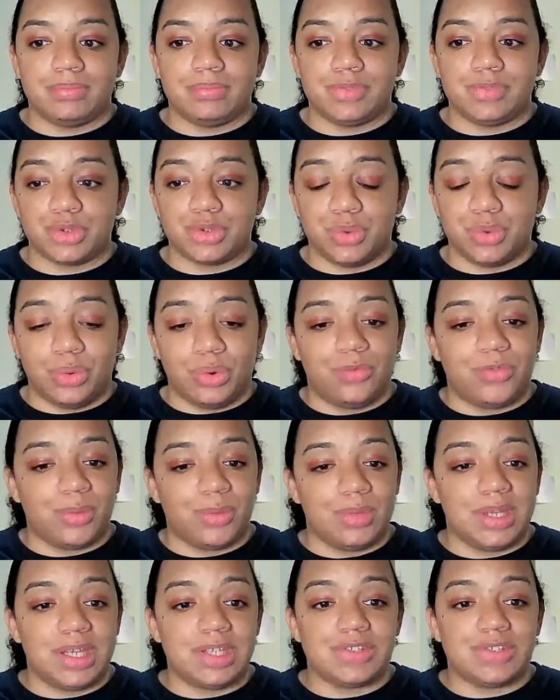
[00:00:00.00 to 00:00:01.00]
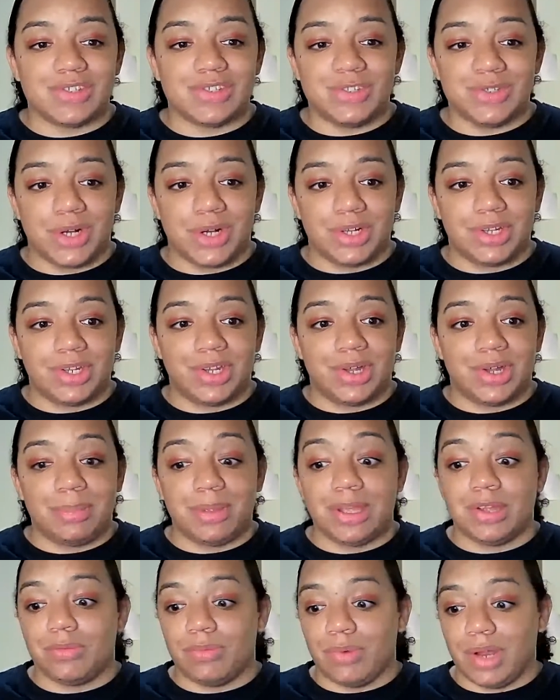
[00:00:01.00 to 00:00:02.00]
School for me just started up.
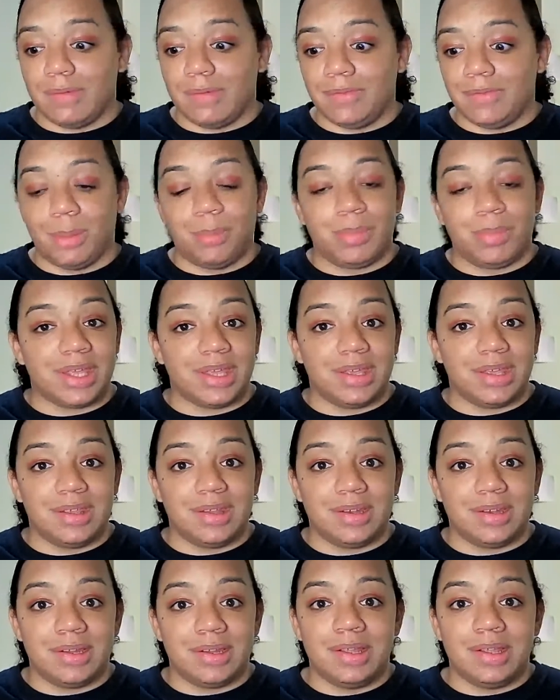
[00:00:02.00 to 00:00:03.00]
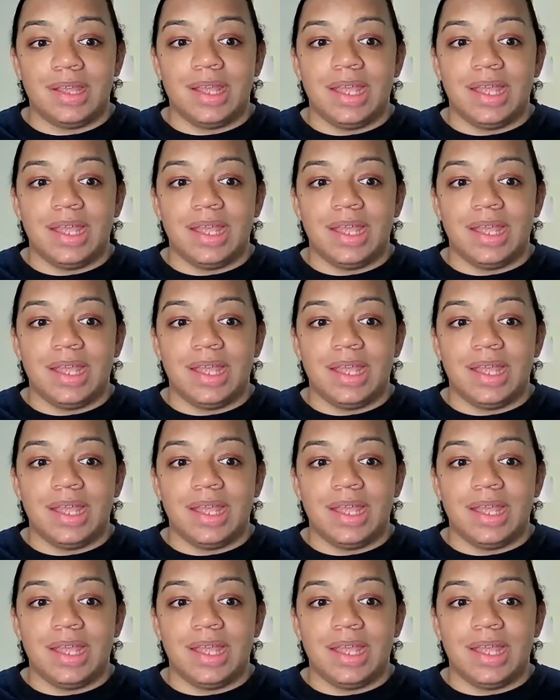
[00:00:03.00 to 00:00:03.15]
It revved up again.